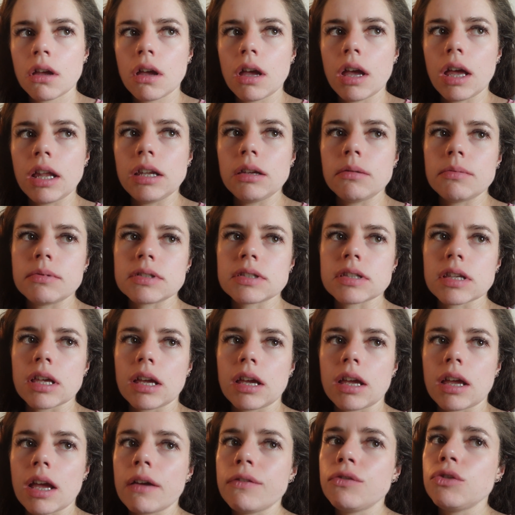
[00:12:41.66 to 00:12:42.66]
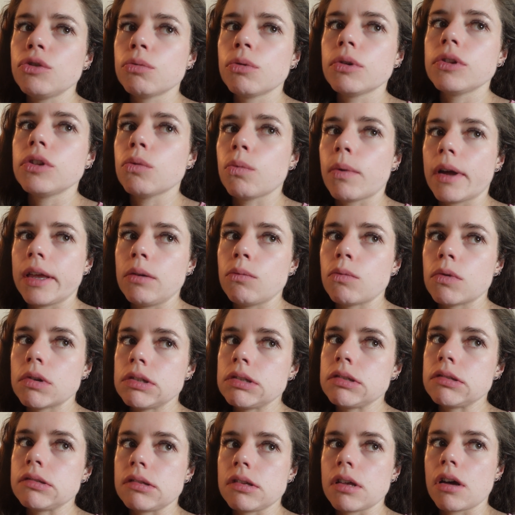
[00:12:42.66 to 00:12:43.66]
And he was like, if you want the white
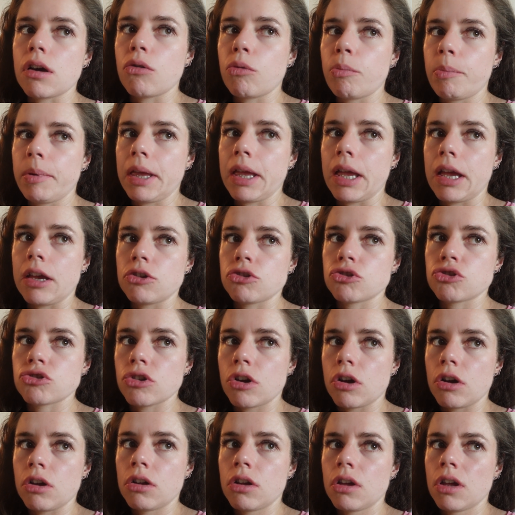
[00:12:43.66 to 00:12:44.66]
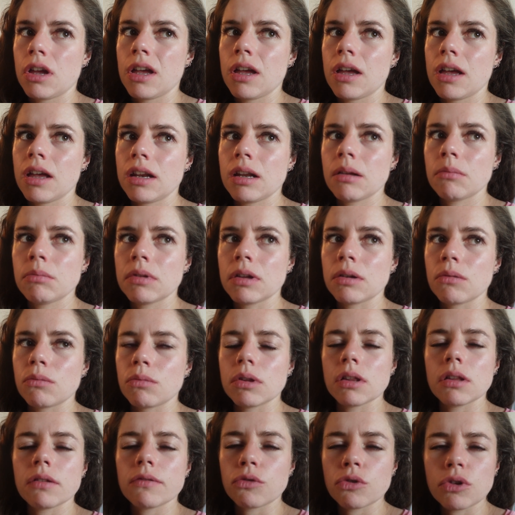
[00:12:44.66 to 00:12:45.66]
ones, that'll be extra. And I'm like,
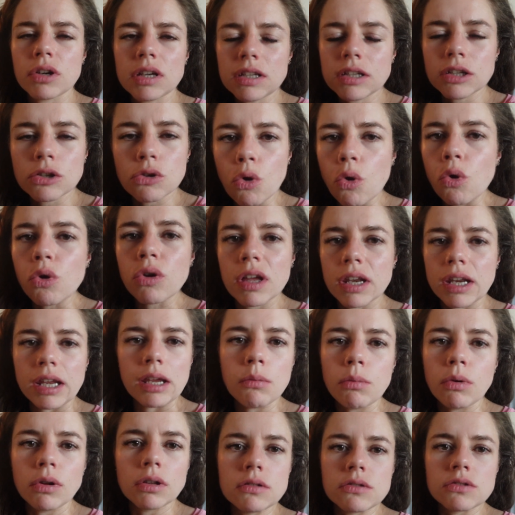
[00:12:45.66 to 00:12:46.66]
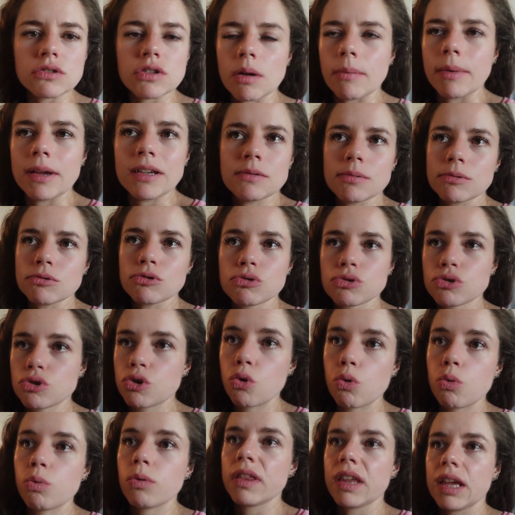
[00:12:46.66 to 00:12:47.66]
well, I've already got grey ones, so I might as well just
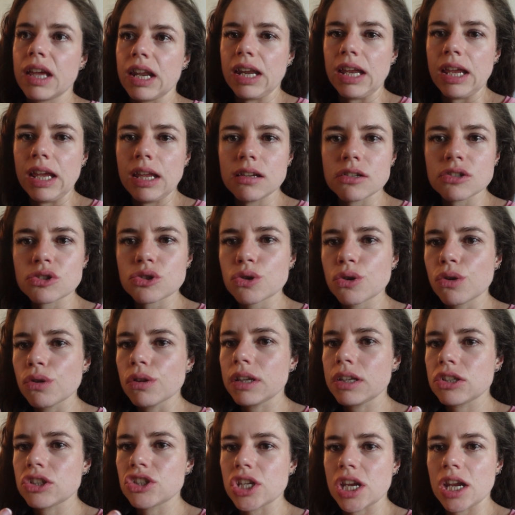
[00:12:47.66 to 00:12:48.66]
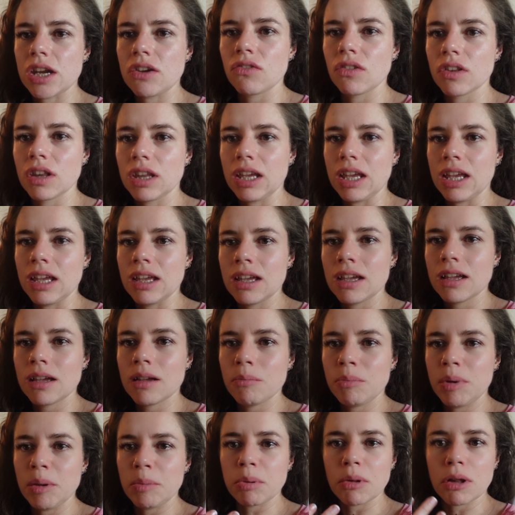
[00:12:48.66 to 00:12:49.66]
go with the grey. And it's not like generally
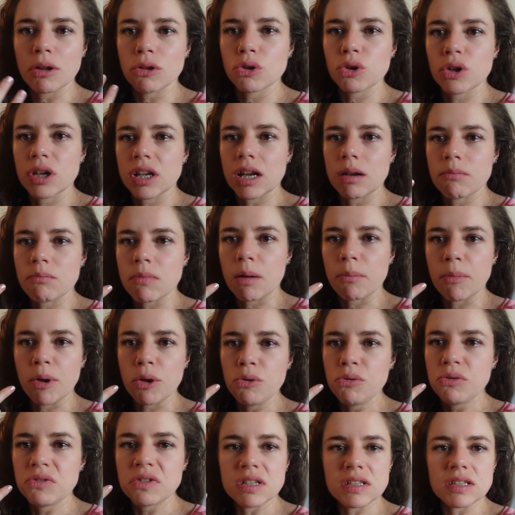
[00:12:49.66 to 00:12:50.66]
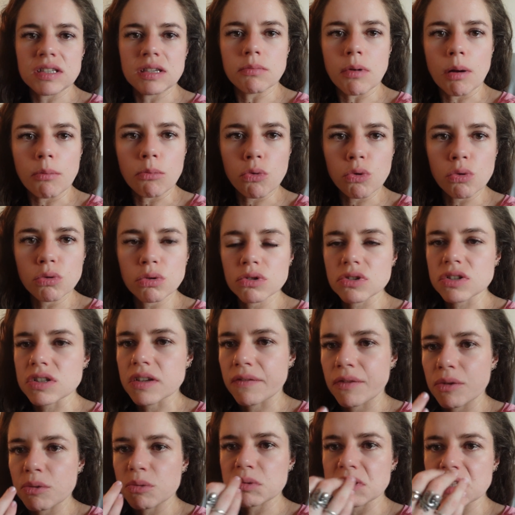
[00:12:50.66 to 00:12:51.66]
people are looking in my mouth to see my molars.
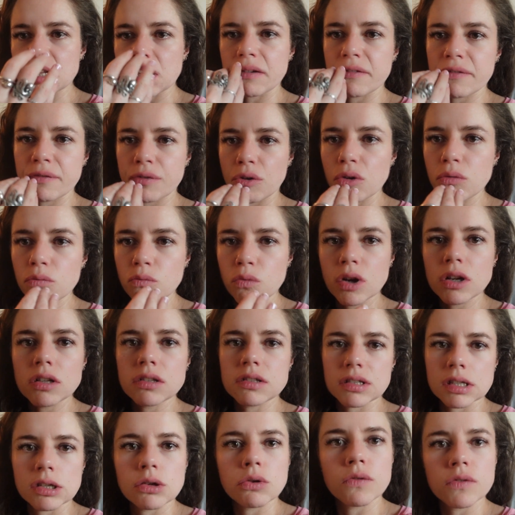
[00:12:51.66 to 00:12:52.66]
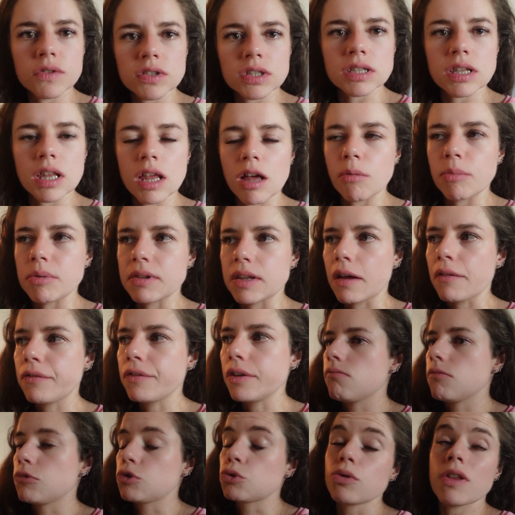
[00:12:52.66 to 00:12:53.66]
If it was like front ones, then obviously that would be
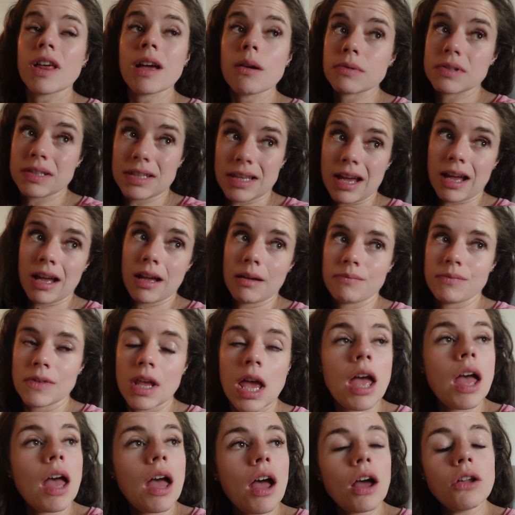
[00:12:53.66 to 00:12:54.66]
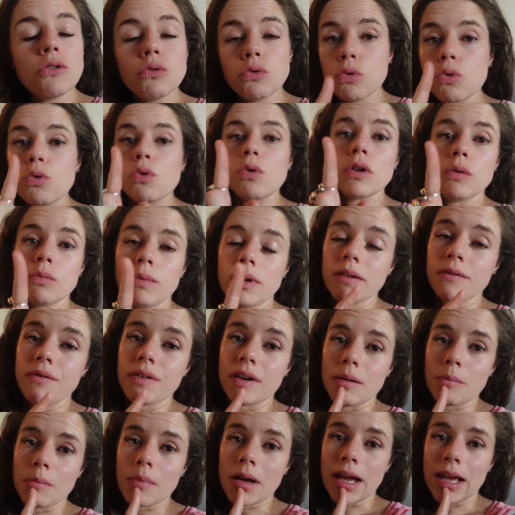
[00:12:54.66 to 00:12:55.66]
different. So that was that. And oh, and wait for
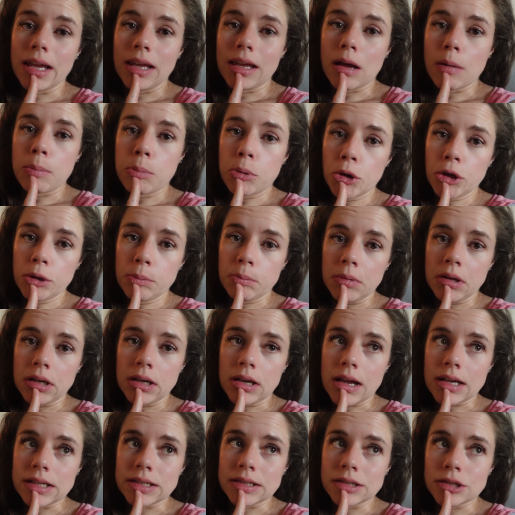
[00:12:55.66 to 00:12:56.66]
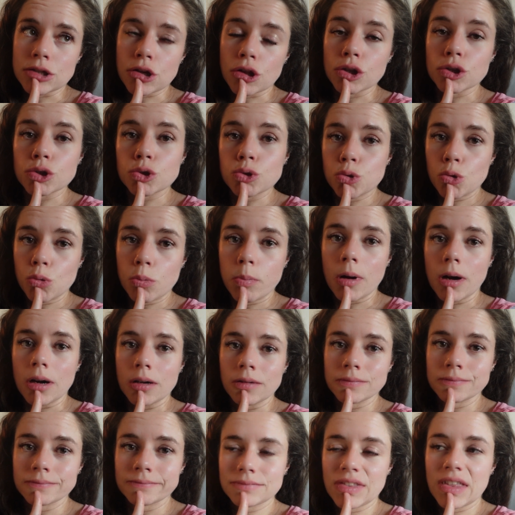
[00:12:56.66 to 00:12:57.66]
it, my appointment isn't till October
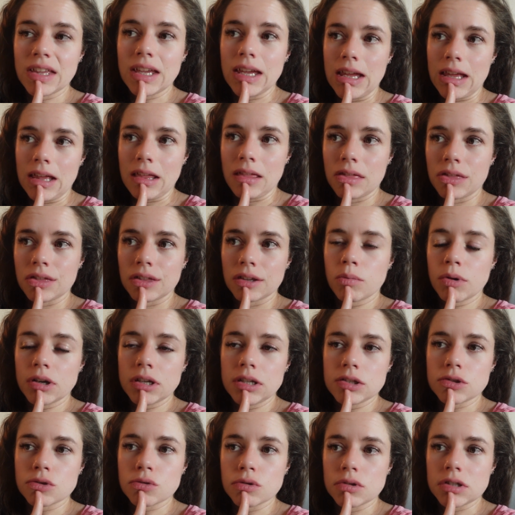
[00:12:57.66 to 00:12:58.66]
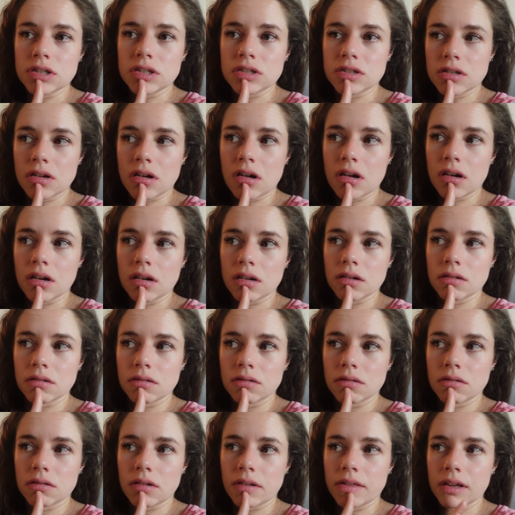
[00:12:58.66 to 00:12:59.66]
the 8th, when he's going to start,
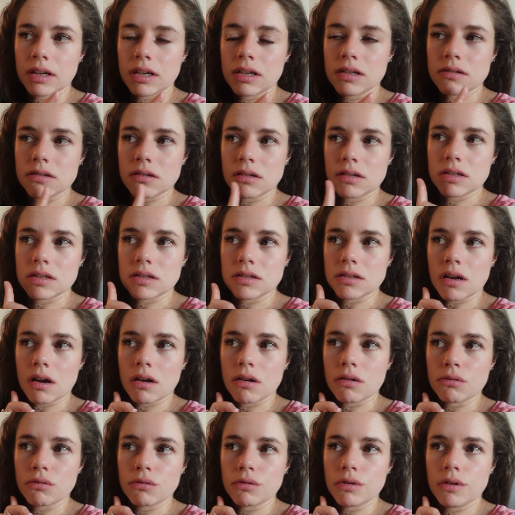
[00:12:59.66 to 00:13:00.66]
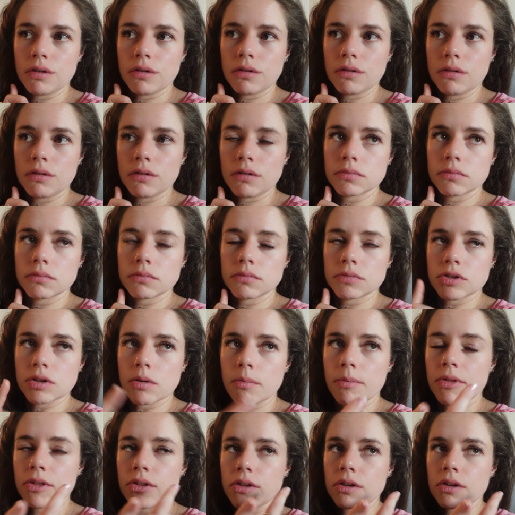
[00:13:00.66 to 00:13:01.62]
I think he's going to start on some of